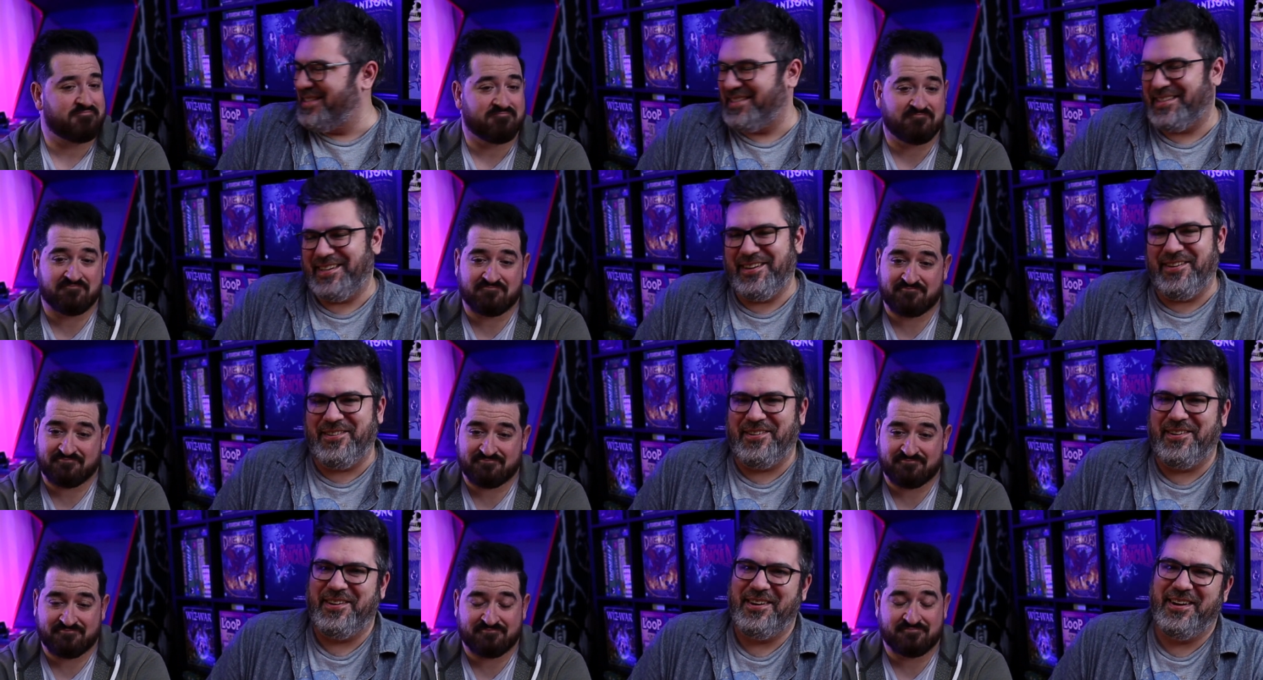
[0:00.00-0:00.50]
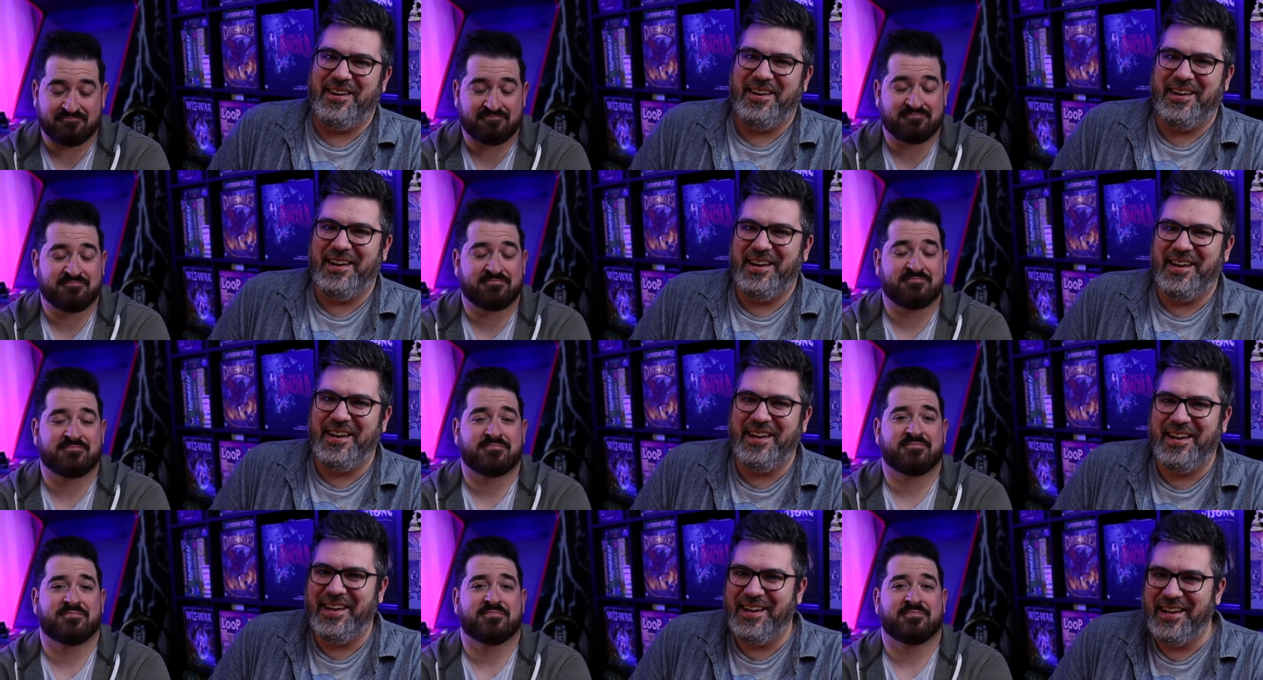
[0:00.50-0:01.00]
Speaker 1: so
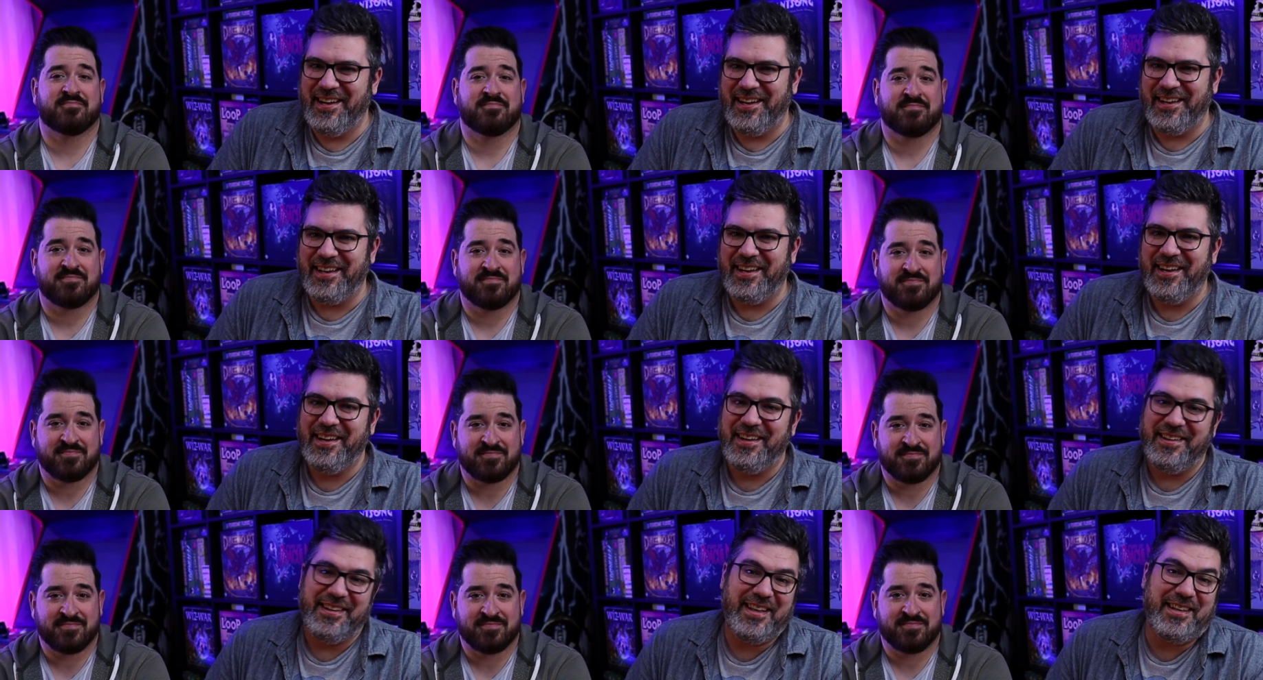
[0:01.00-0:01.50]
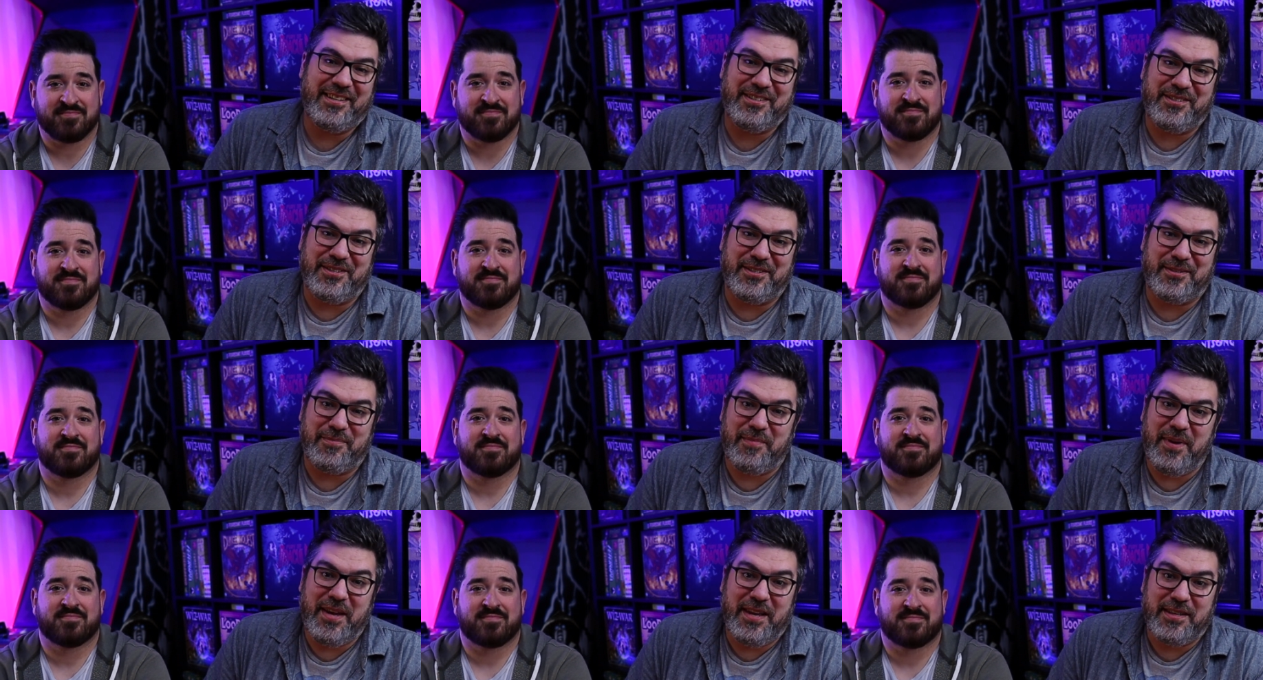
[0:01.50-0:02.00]
that's
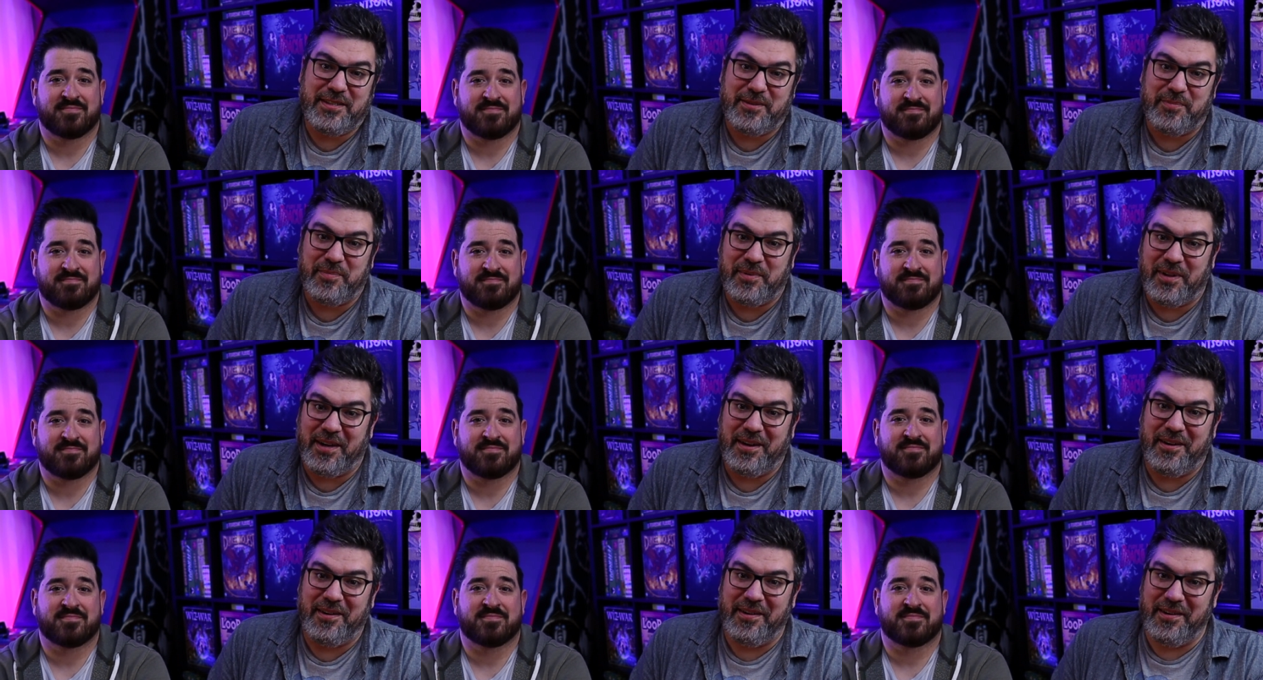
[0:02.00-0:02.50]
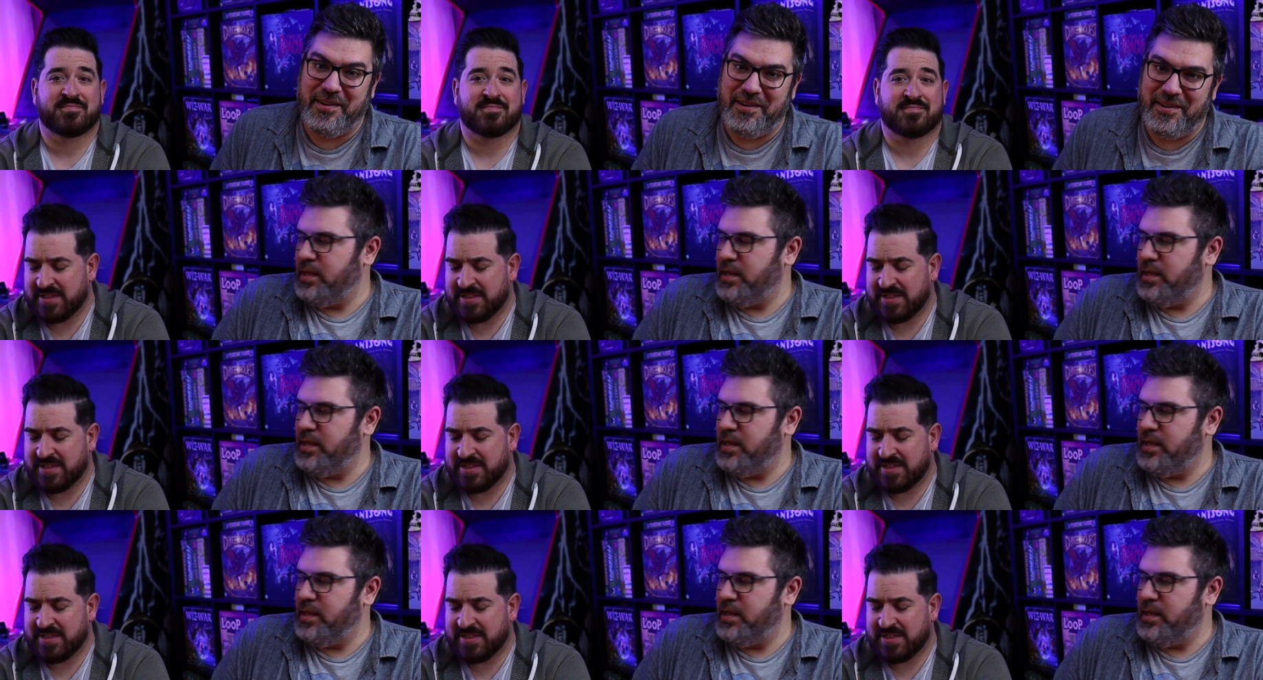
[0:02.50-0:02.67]
just me as a player.